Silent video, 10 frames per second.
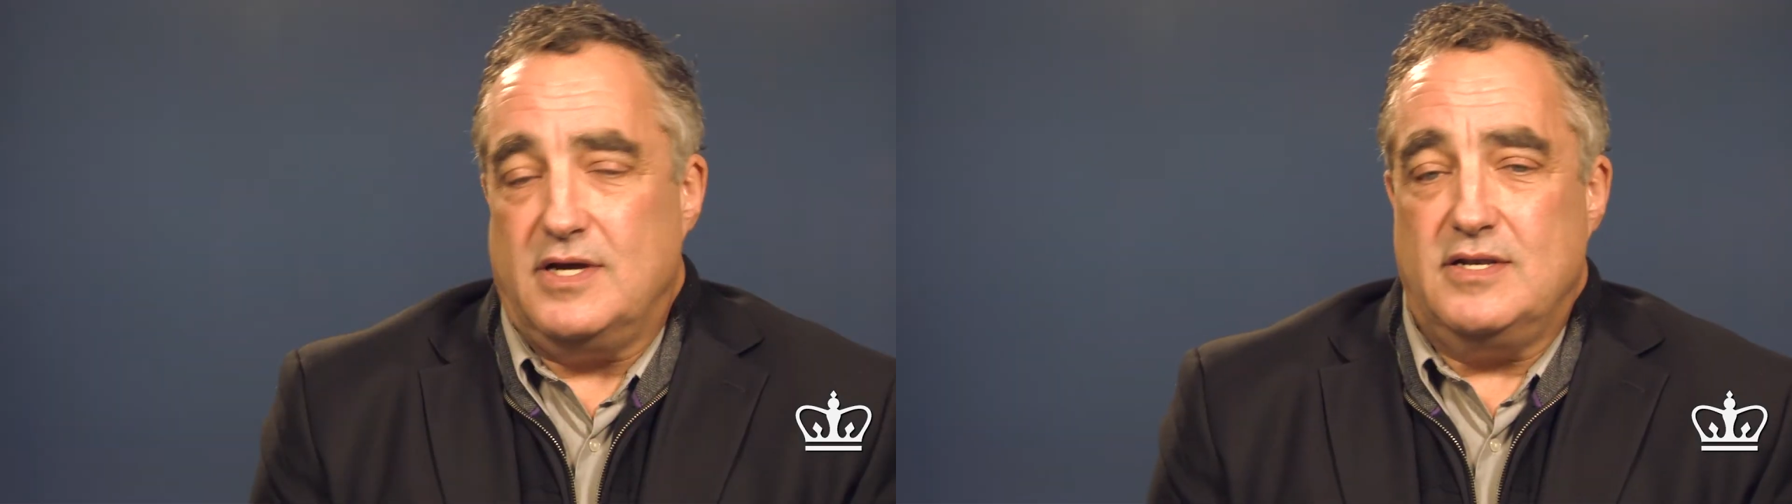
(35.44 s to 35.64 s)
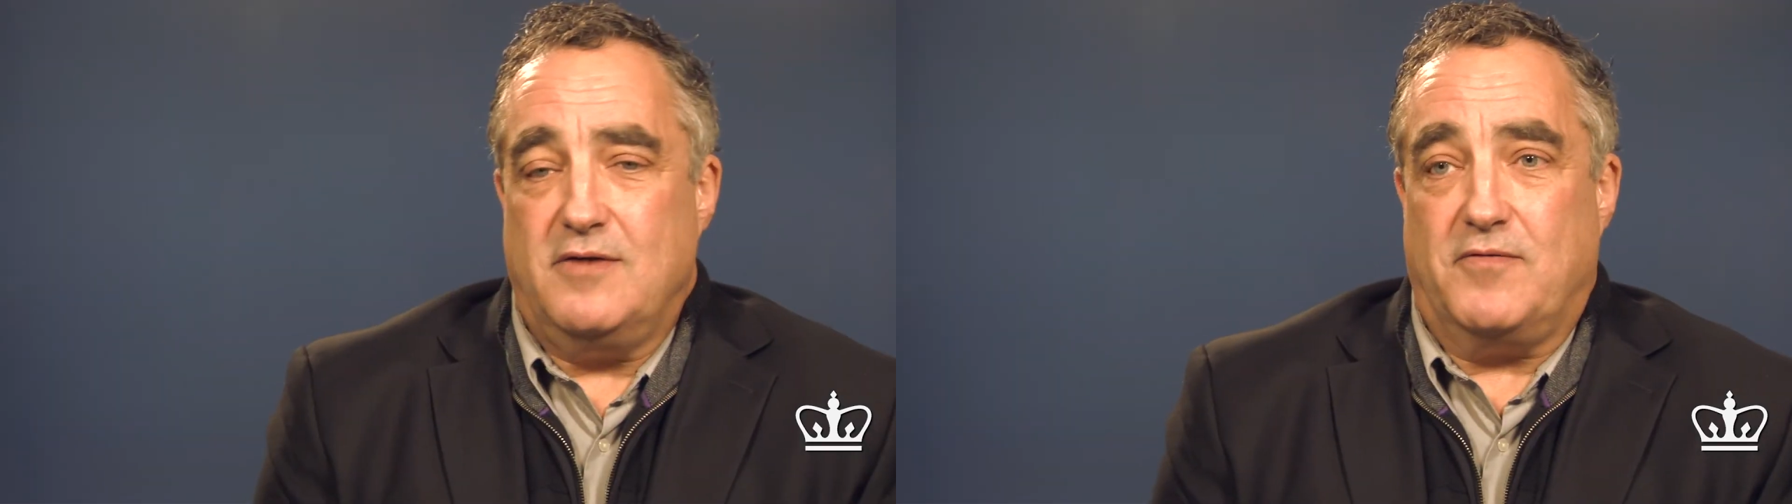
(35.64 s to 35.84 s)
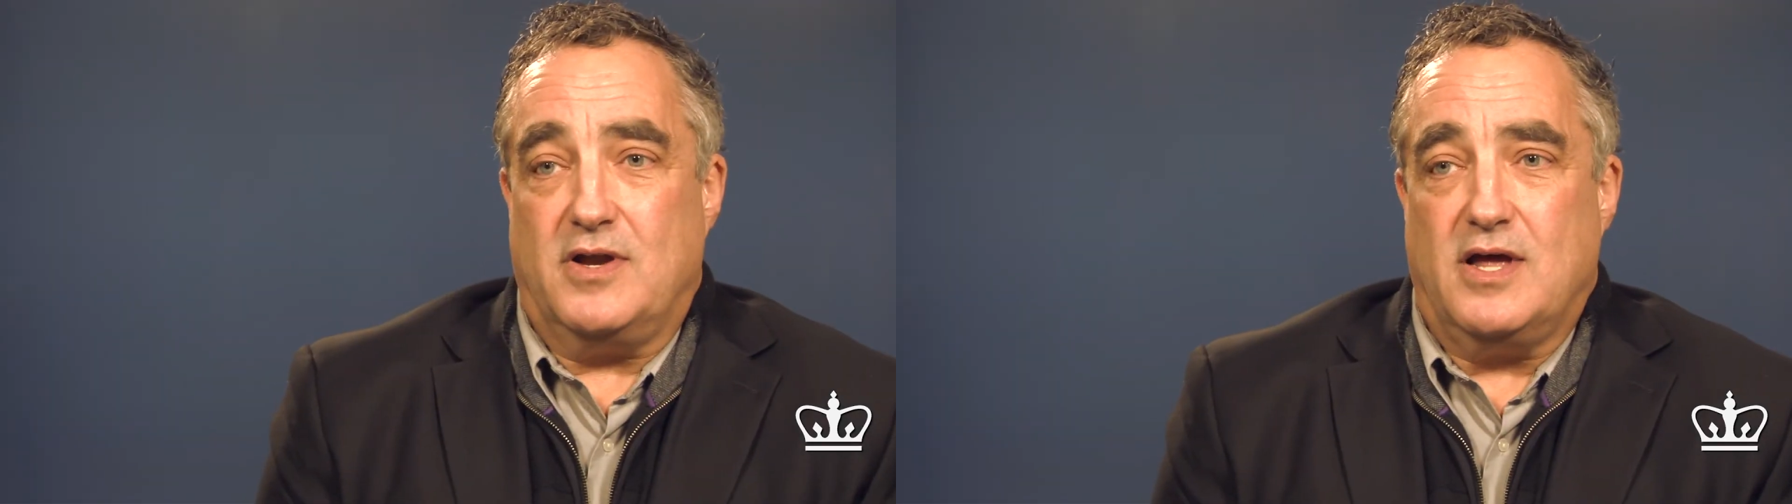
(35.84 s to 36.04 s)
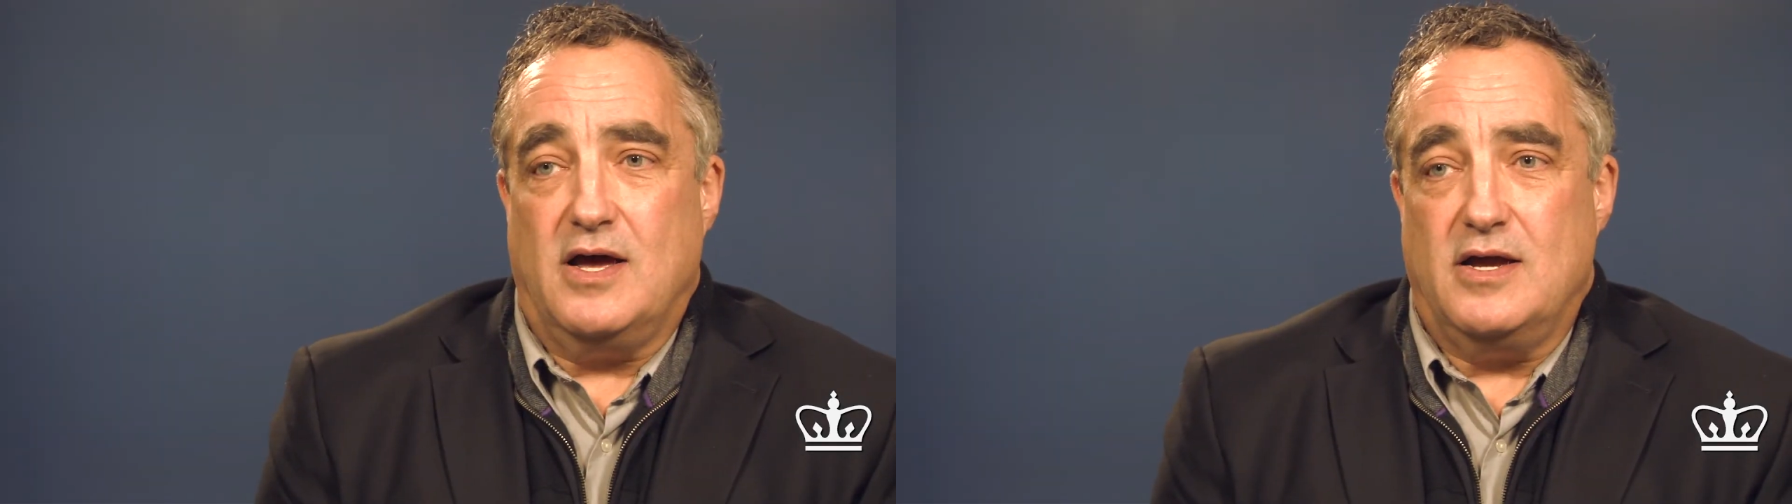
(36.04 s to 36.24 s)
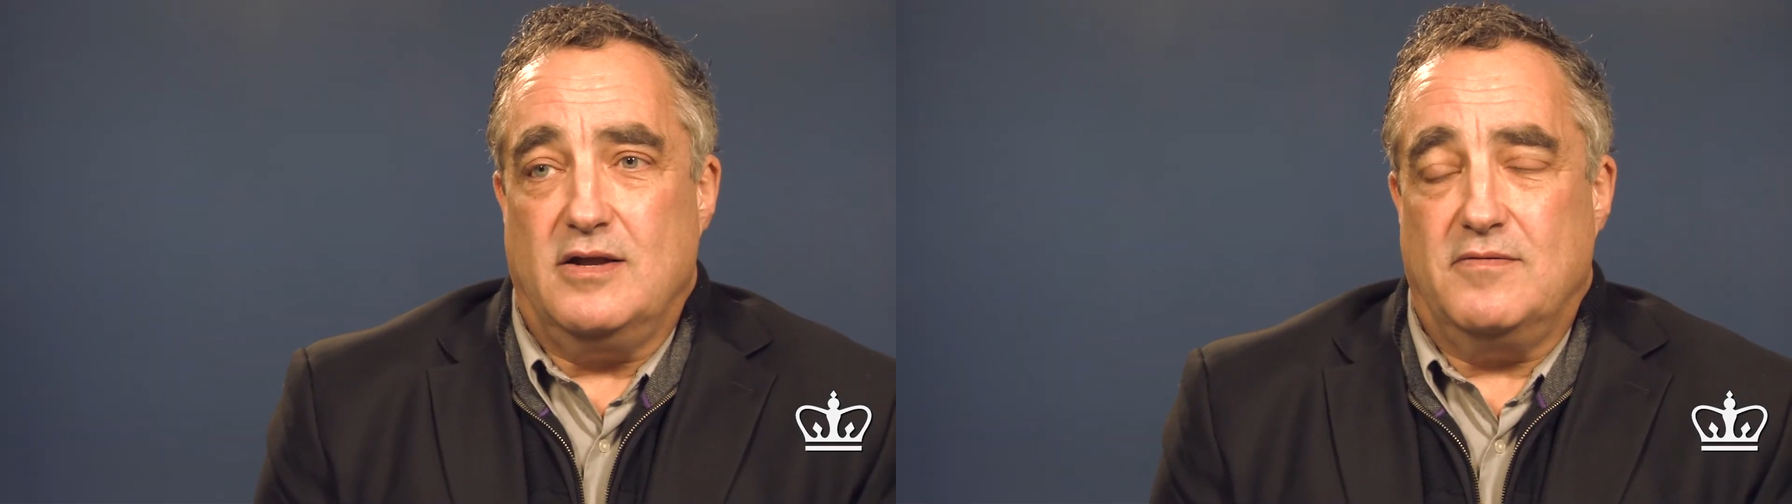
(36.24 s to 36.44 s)
a different
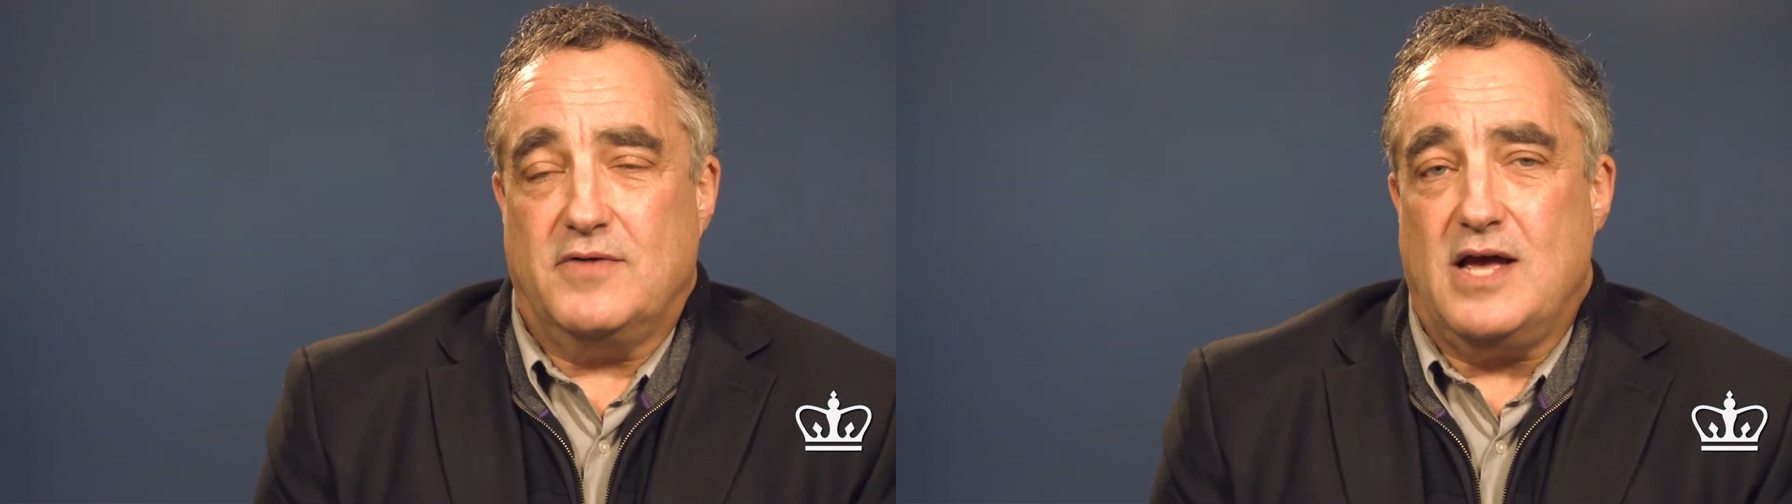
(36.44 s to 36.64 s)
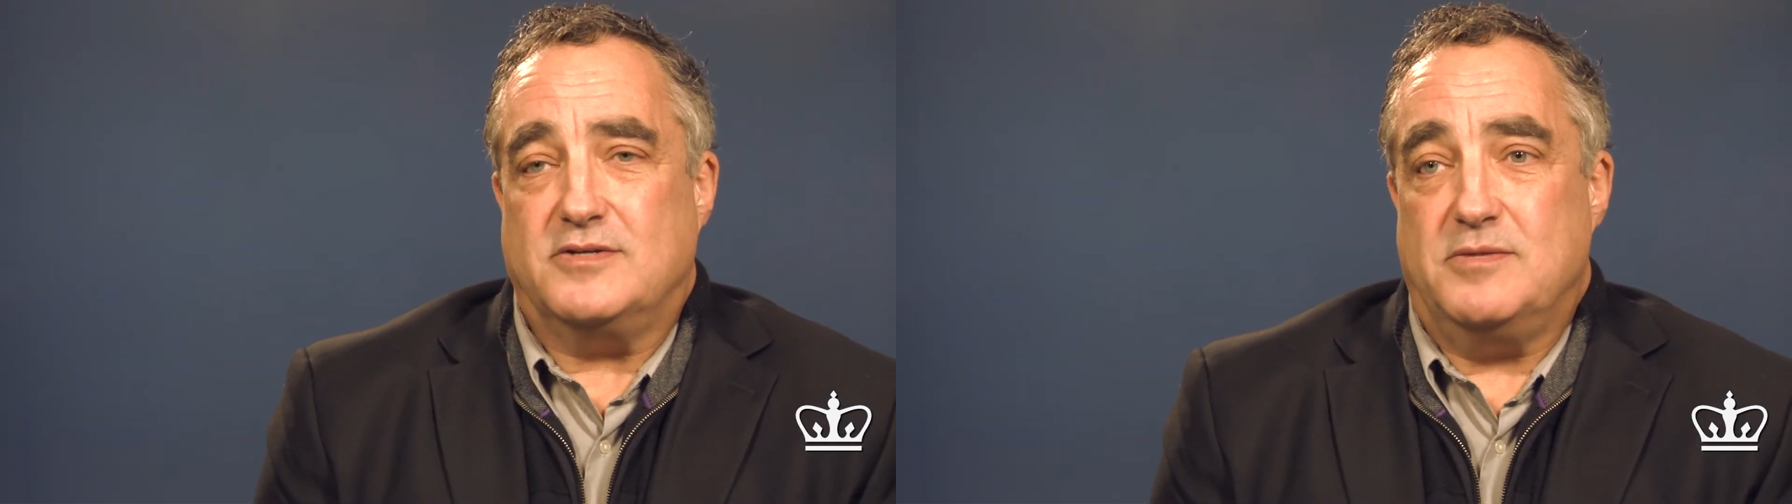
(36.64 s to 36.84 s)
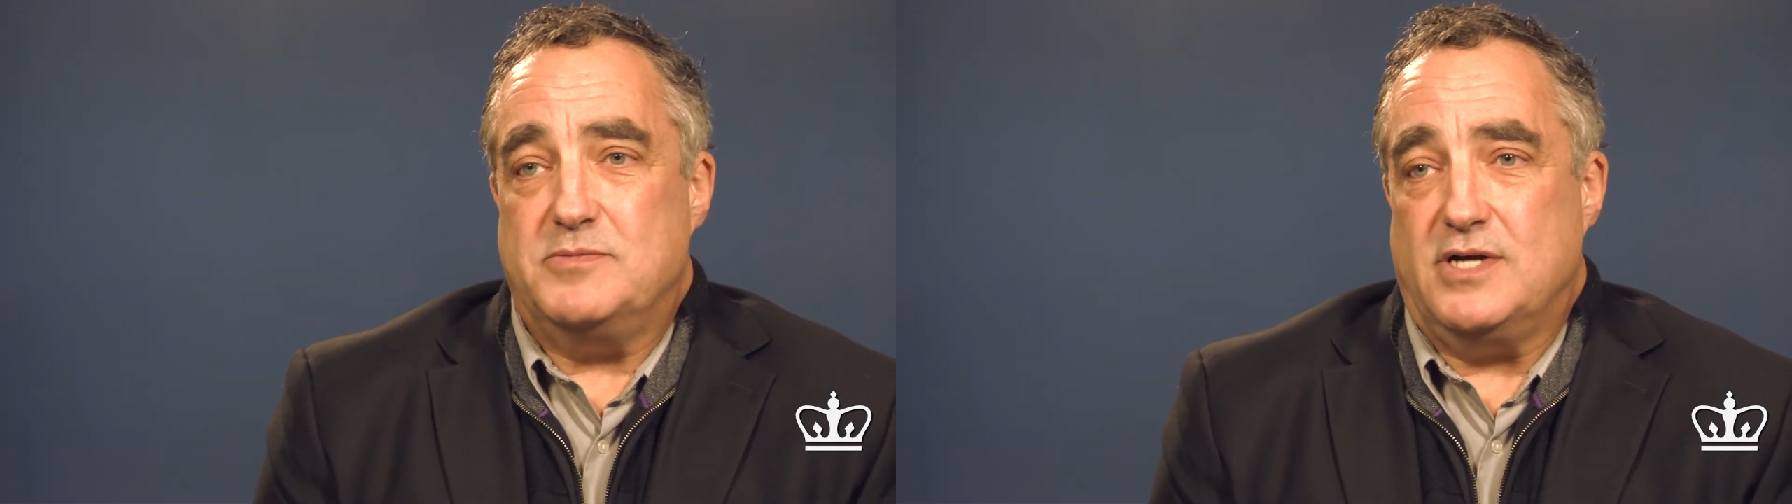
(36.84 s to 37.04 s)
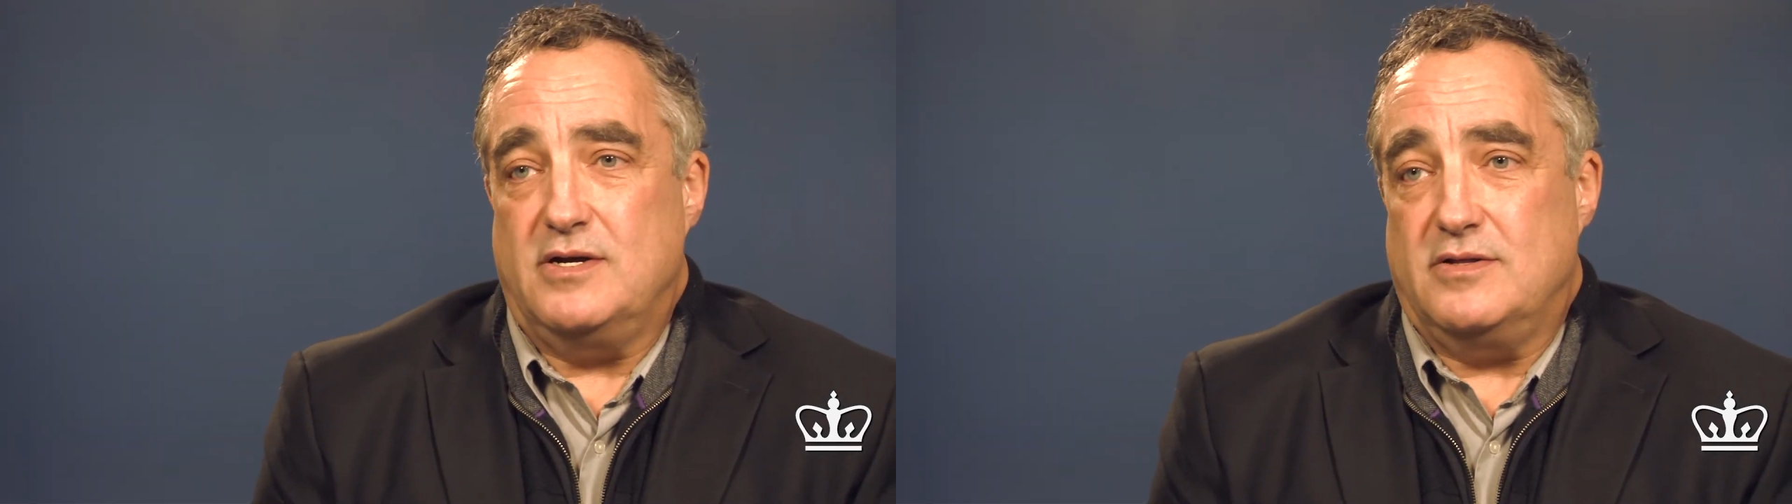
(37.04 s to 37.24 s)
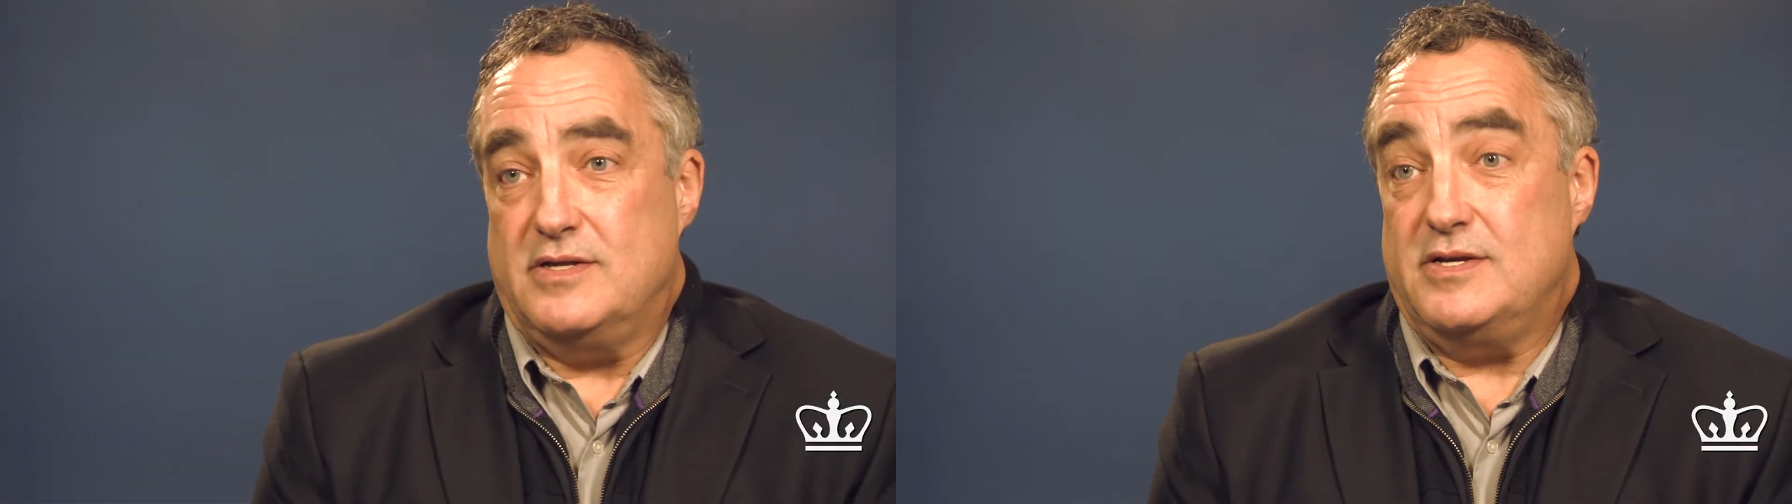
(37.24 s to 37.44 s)
kind of calcium
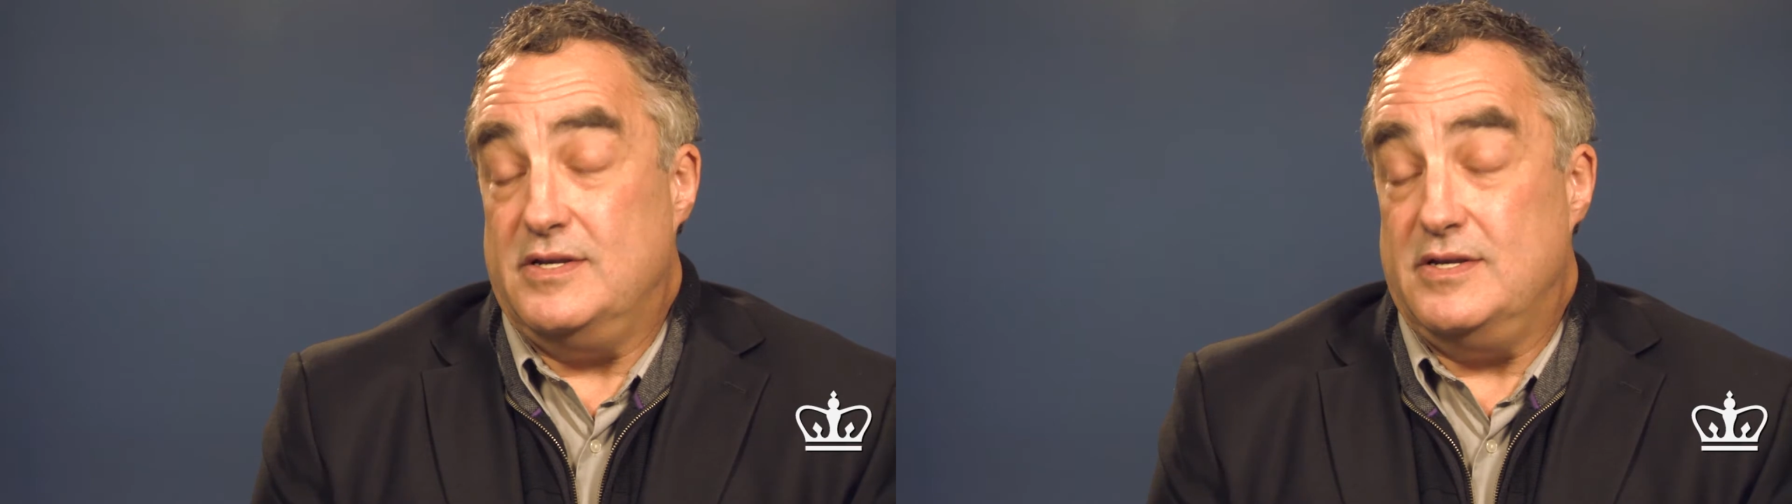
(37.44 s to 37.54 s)
channel that's